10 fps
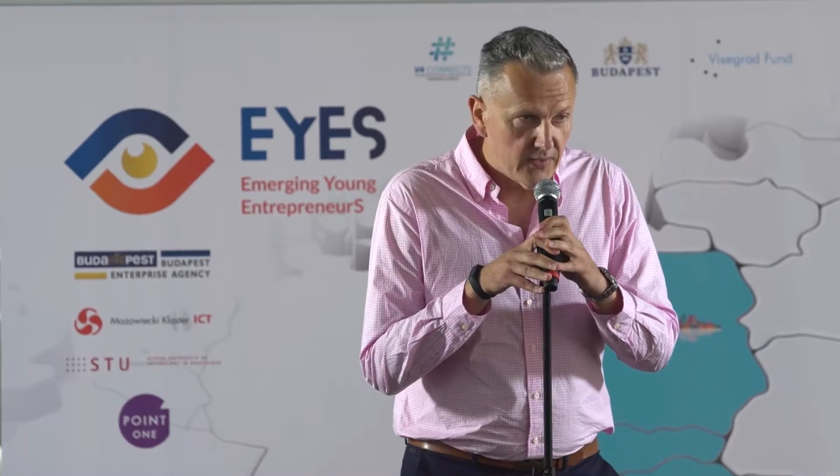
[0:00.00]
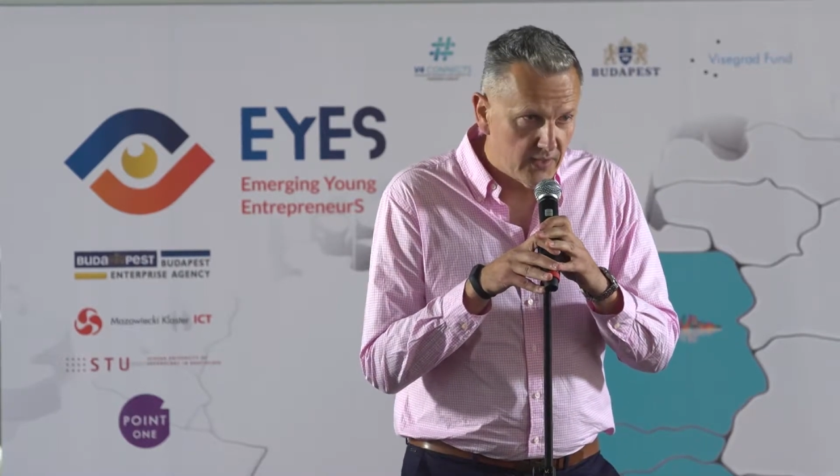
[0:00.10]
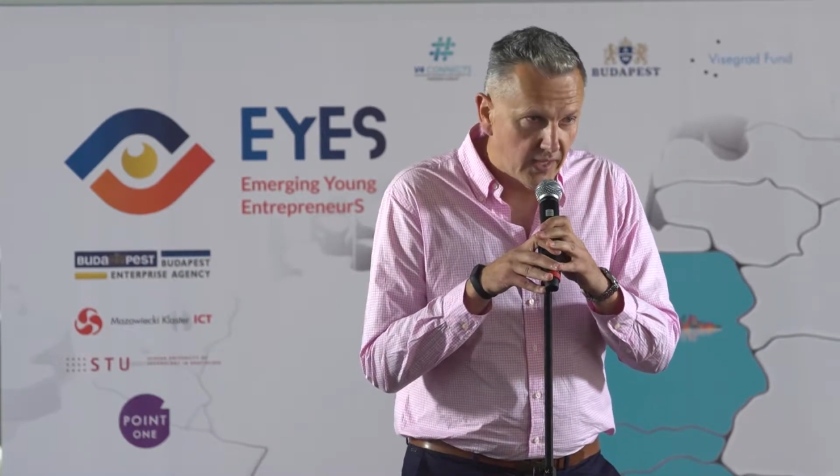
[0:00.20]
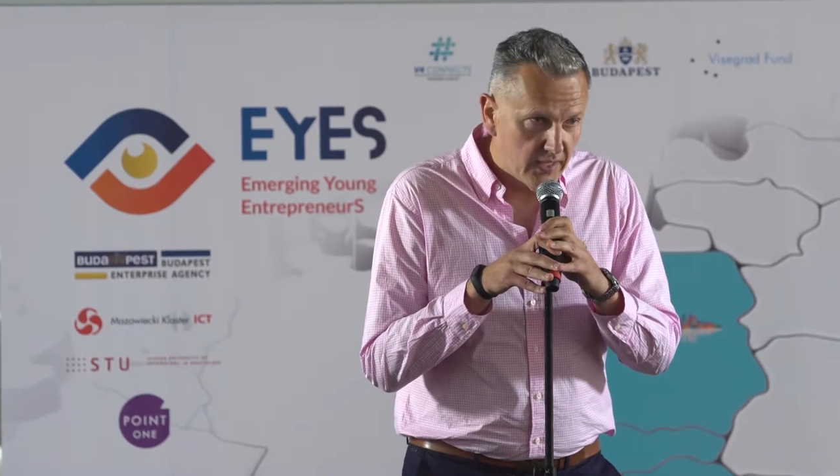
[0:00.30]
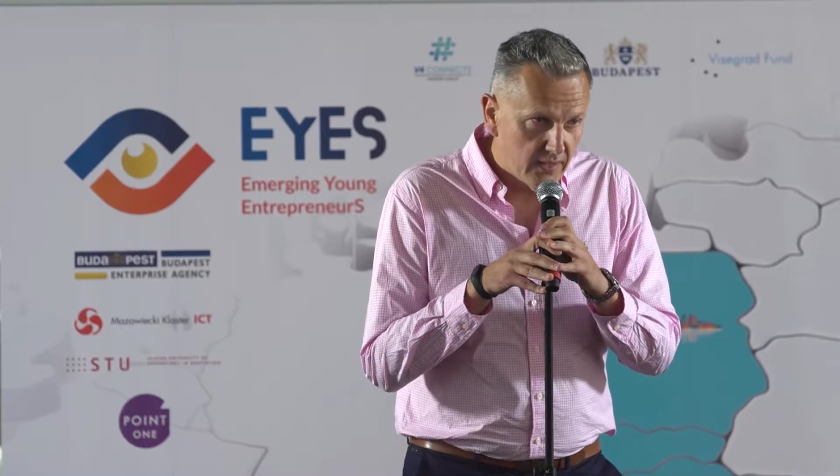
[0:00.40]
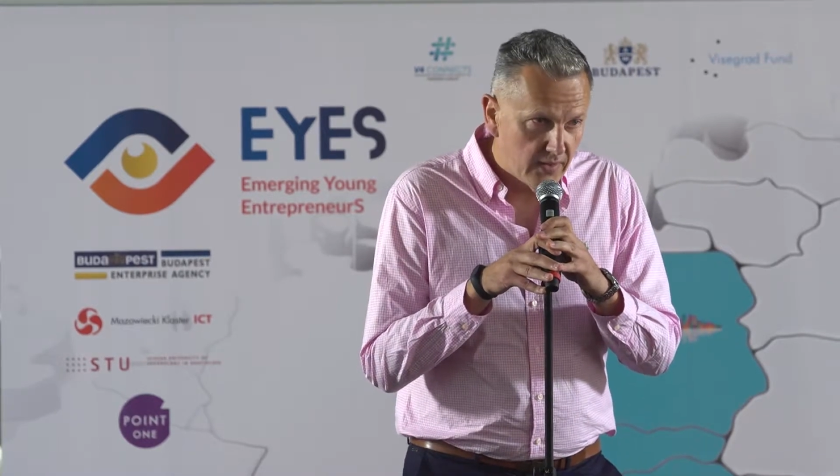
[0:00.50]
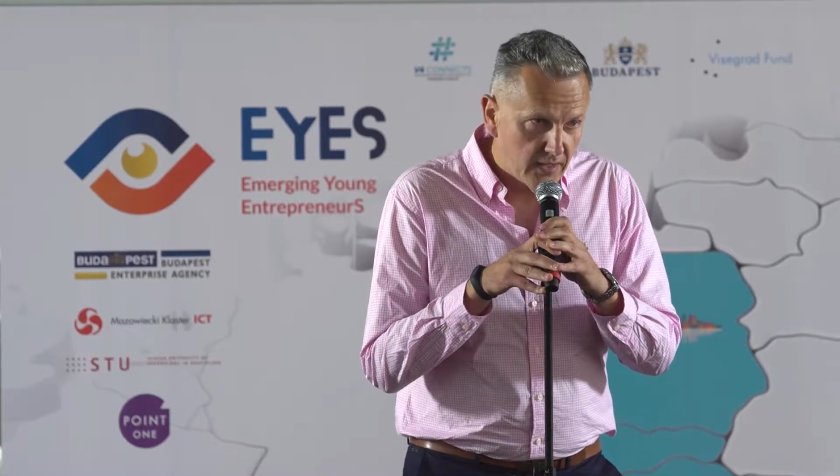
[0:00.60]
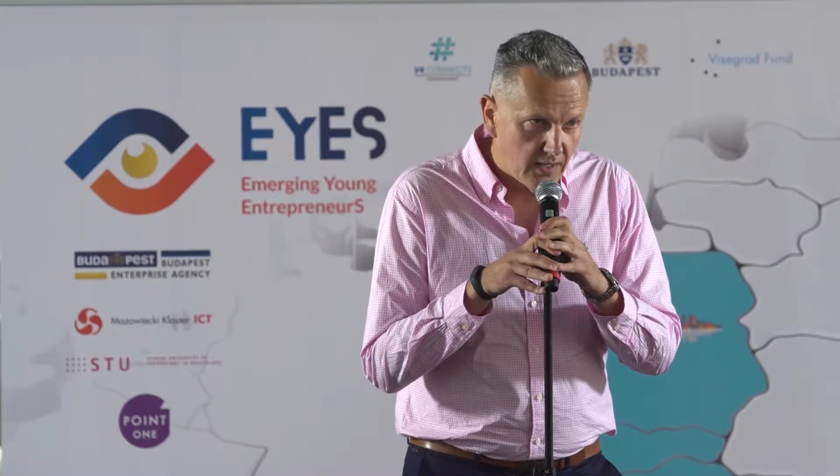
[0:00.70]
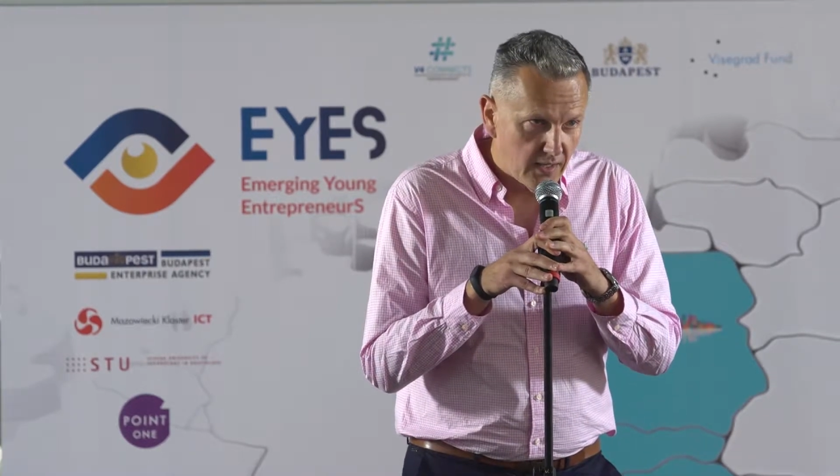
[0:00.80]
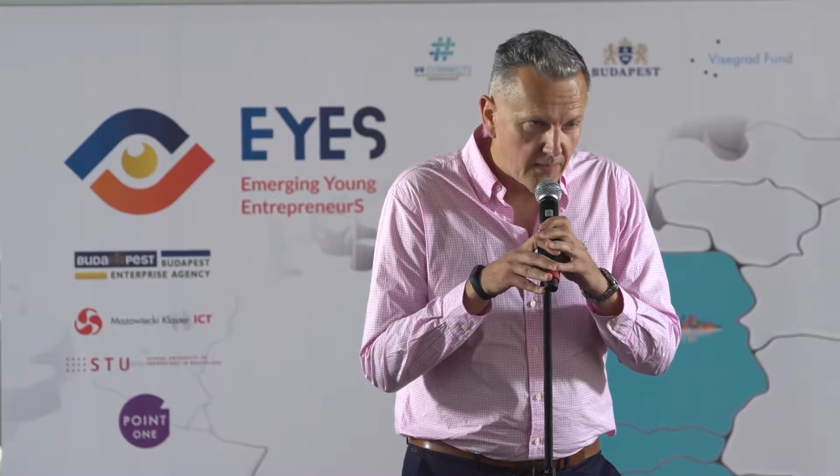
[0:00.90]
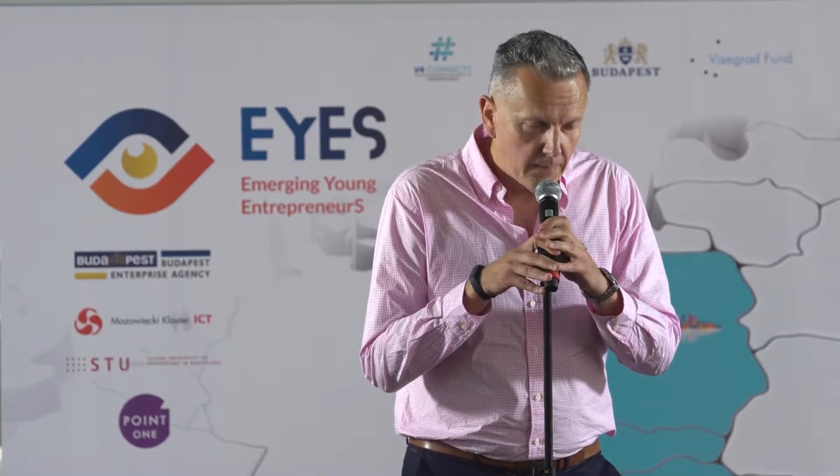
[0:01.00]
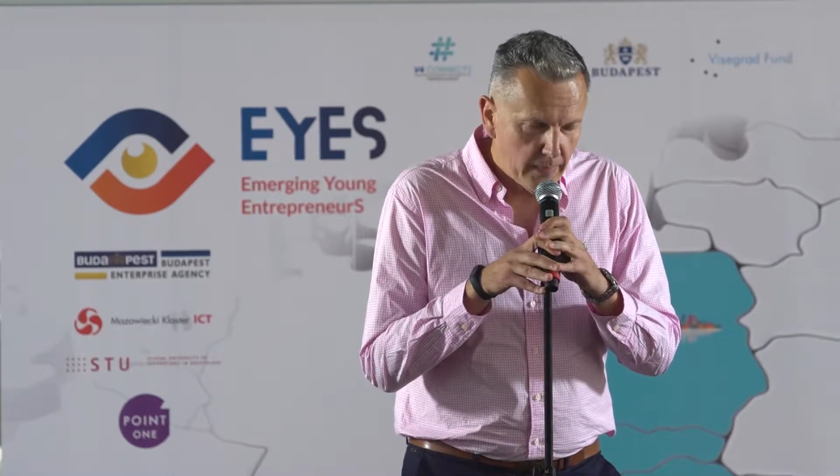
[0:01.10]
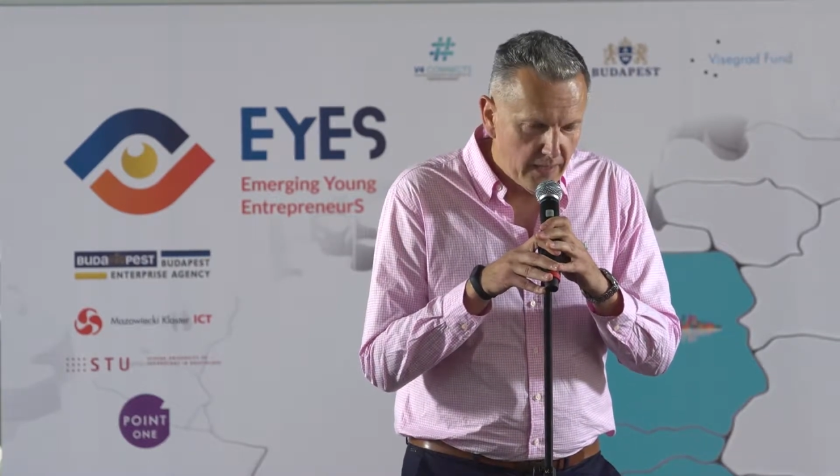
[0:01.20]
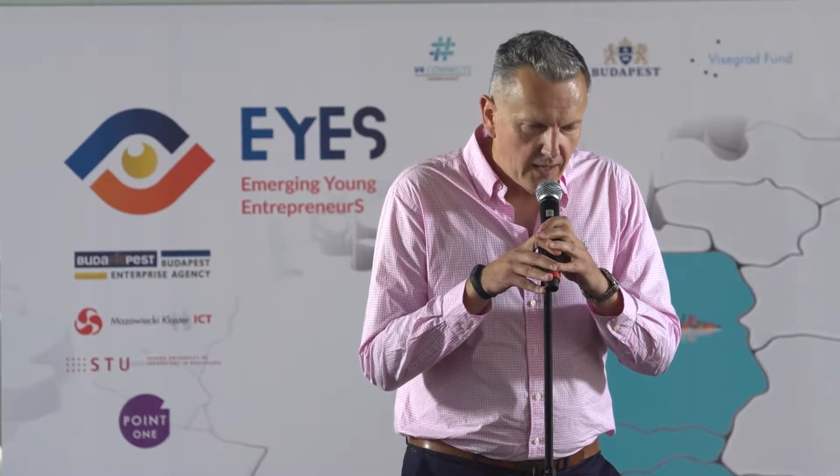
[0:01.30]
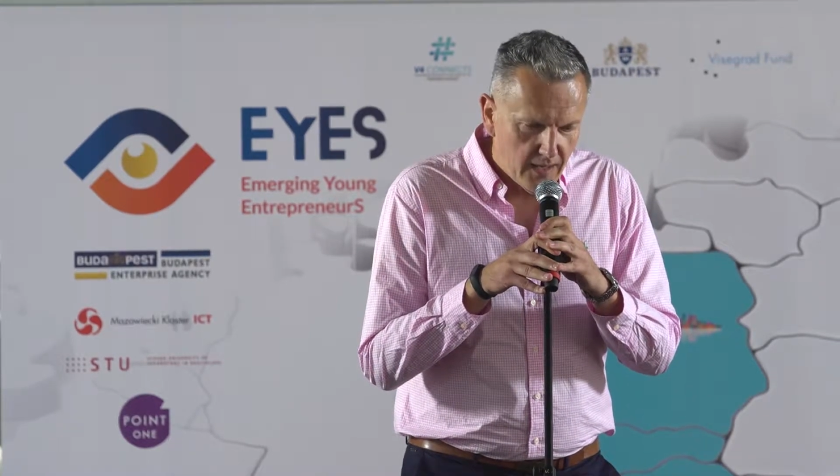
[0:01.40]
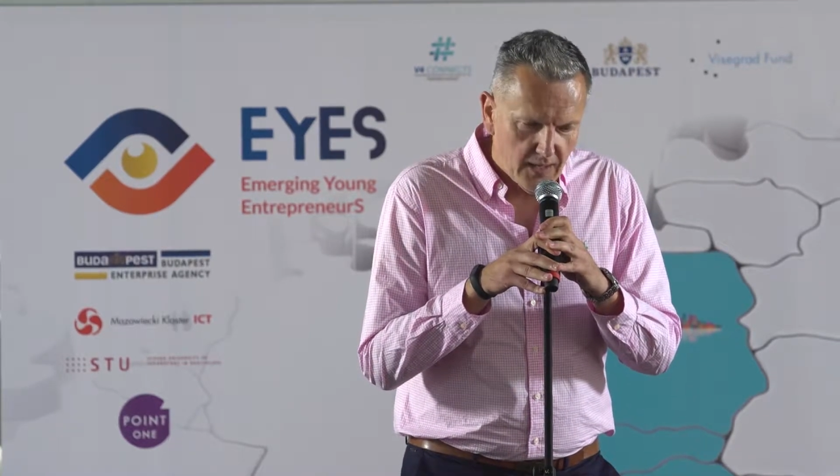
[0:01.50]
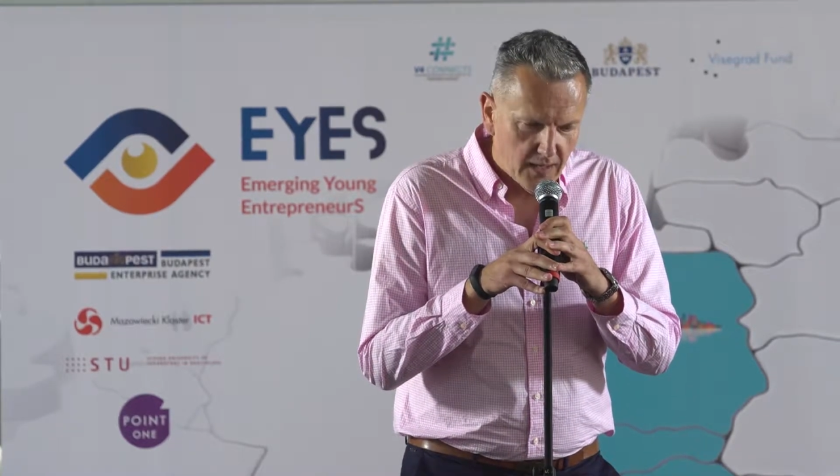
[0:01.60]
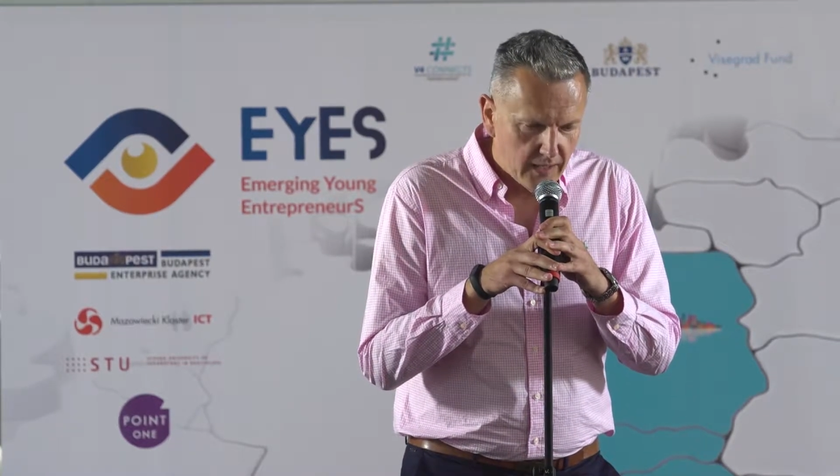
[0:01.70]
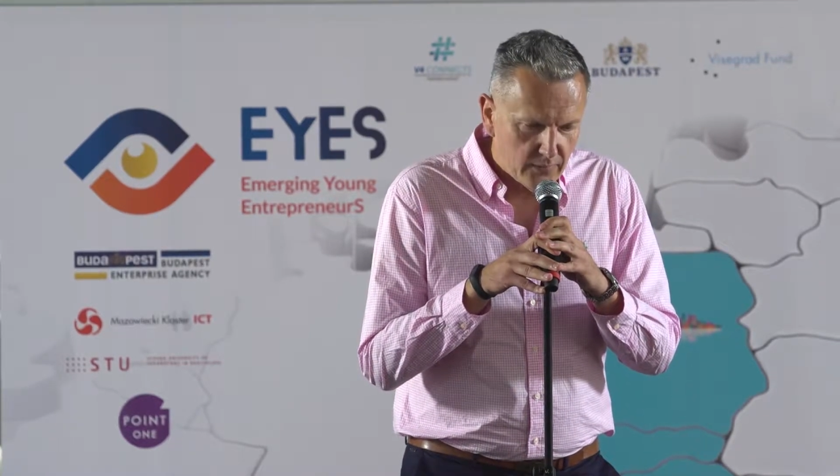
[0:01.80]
Second, I have